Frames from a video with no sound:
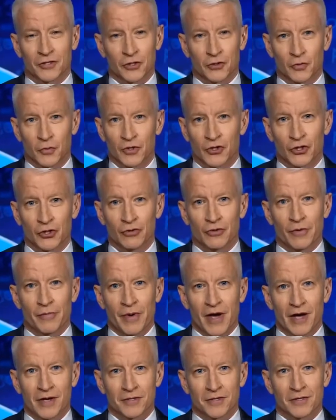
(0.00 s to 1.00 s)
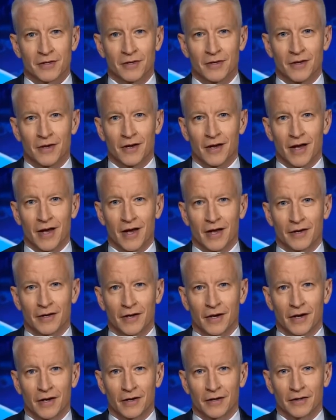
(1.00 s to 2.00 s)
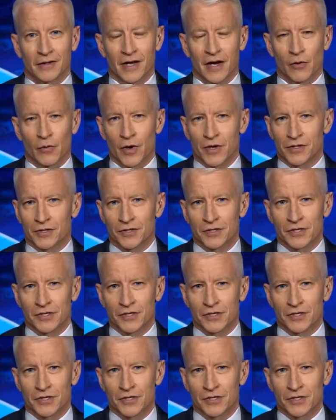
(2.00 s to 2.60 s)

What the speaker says: I just wish you the best, and can't wait